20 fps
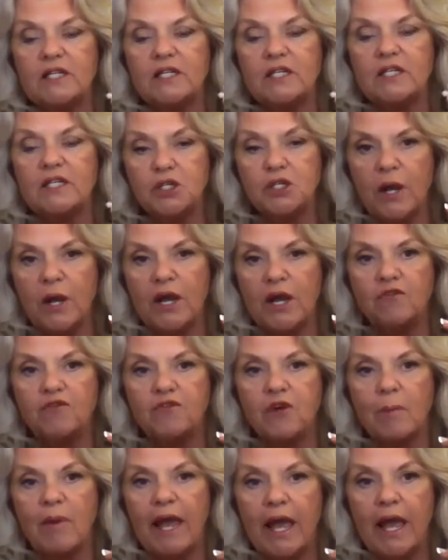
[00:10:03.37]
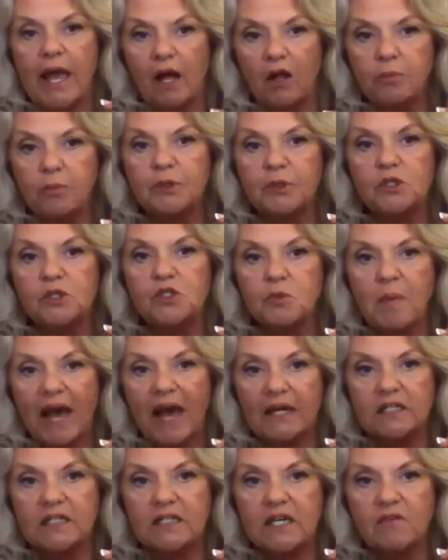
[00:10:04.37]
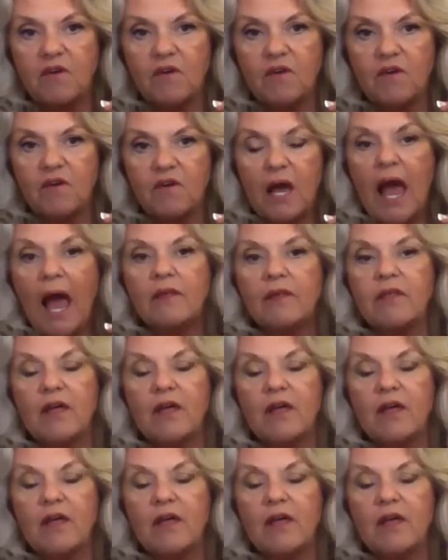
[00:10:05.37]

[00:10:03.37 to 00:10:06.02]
what he's doing from a health perspective.